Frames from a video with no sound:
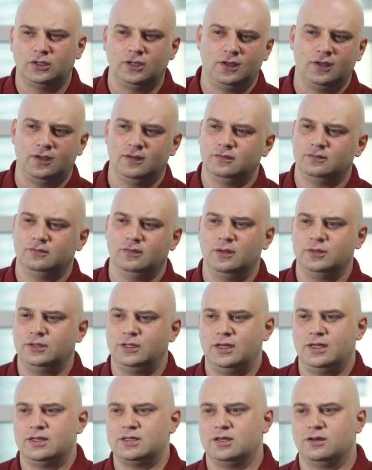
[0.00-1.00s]
At some
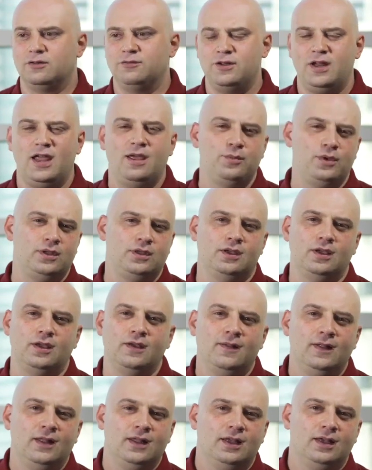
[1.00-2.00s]
point, I
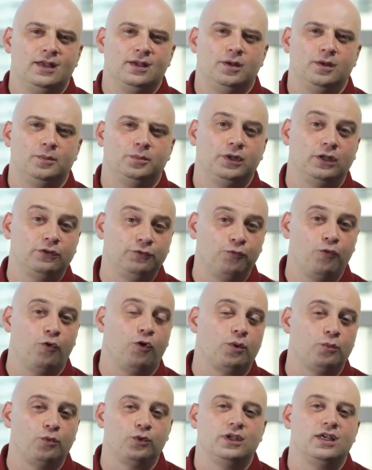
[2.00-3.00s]
saw the Kickstarter
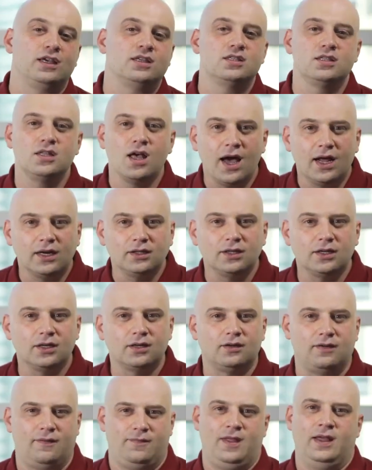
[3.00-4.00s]
platform.
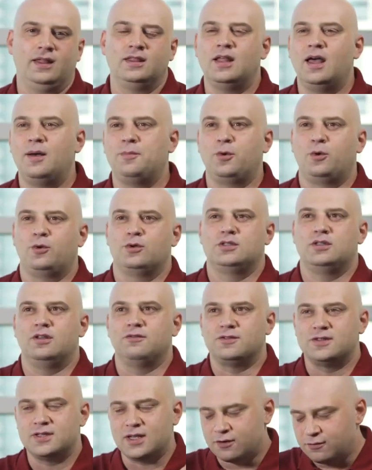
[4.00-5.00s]
It just stunned me.
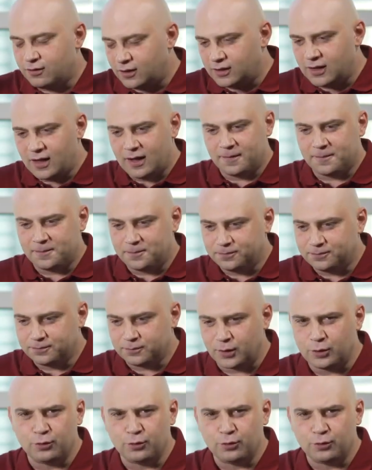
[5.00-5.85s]
It blew my mind.